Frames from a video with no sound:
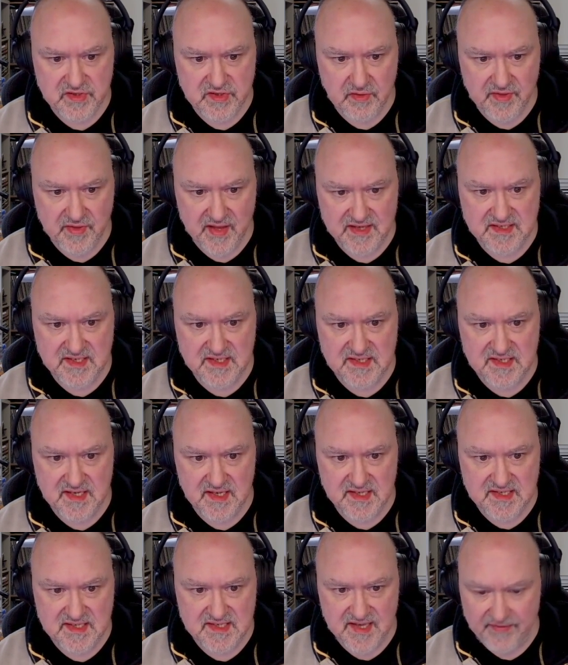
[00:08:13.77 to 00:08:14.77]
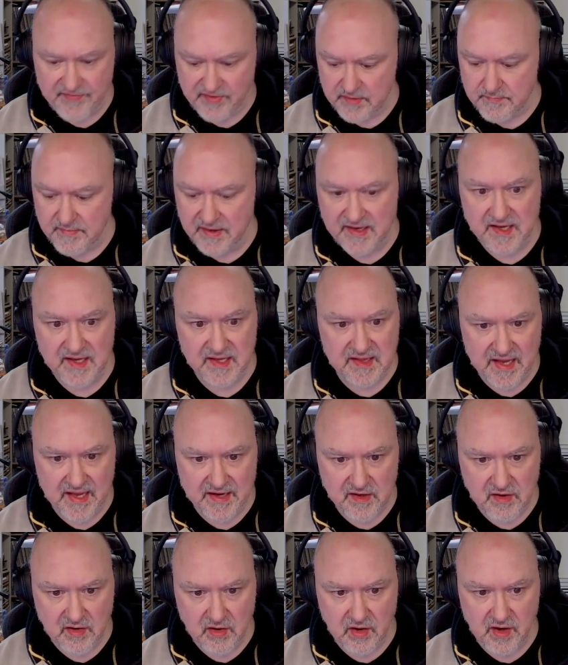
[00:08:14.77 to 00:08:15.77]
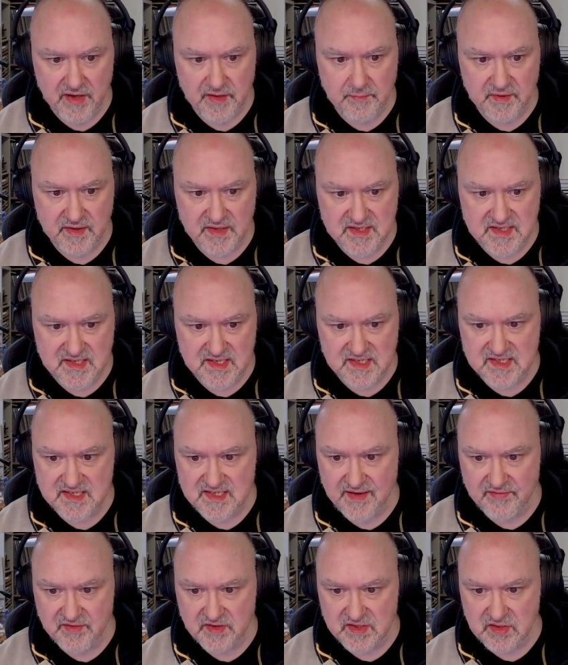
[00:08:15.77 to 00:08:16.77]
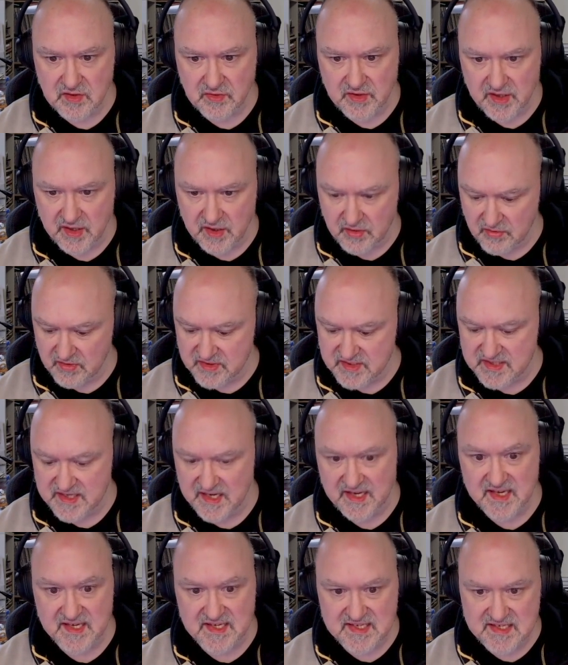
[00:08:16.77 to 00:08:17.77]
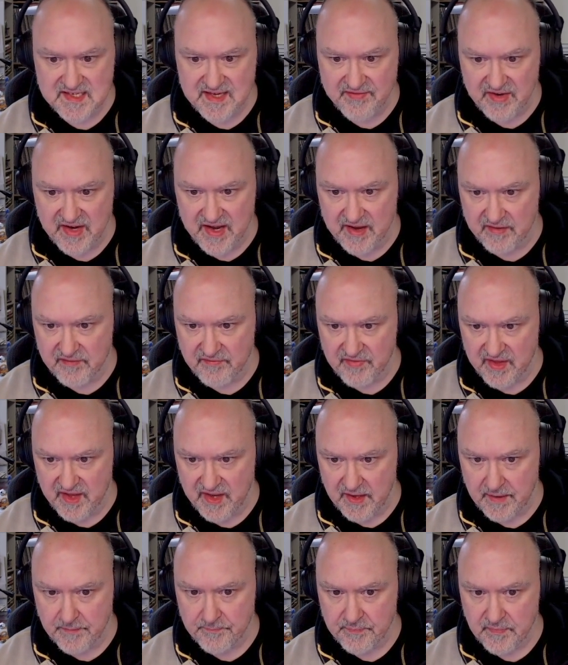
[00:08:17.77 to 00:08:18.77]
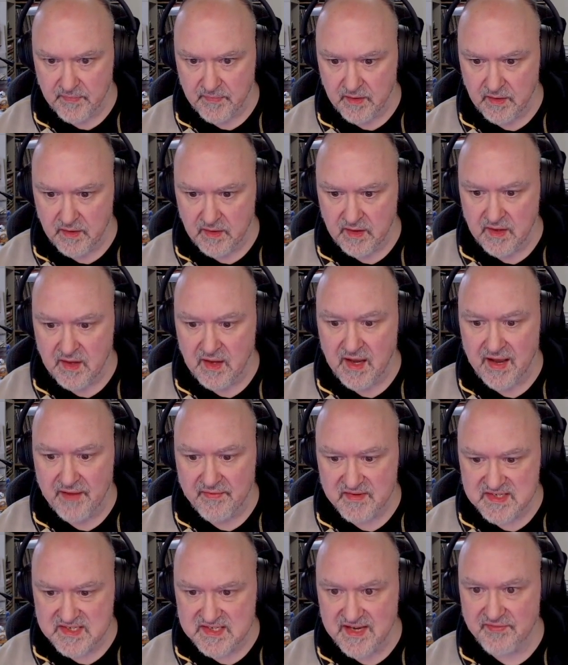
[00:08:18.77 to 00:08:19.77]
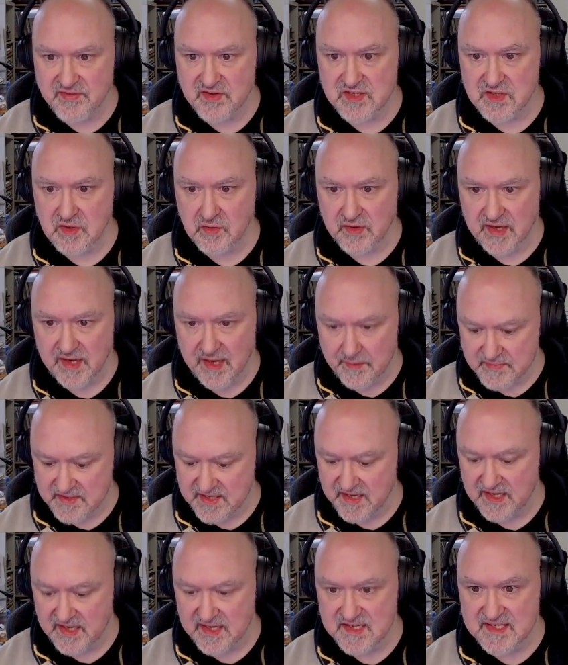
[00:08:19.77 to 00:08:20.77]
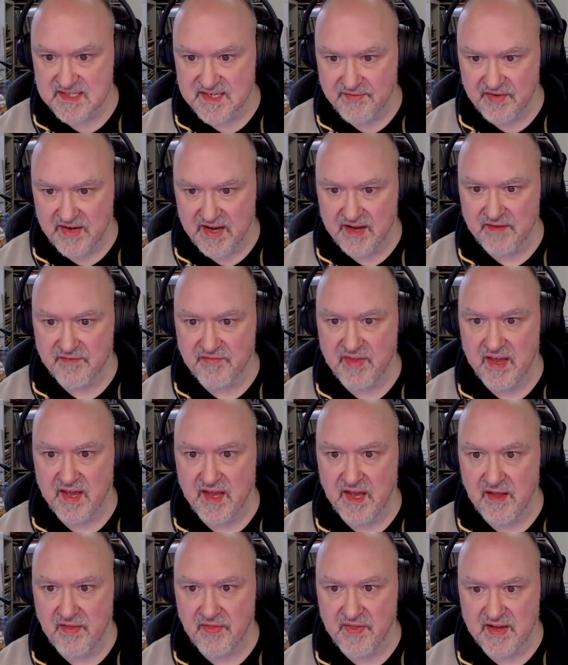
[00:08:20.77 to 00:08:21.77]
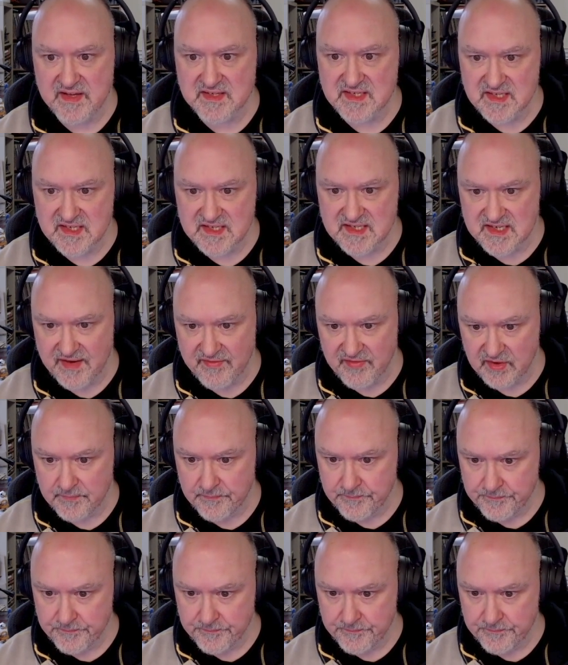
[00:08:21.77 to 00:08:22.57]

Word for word: So that's a 6, 7, making that a 9, but the 6, 7 is looking across taking 7 out of there. And the 7 is looking up taking 7 out of there. That's the 7.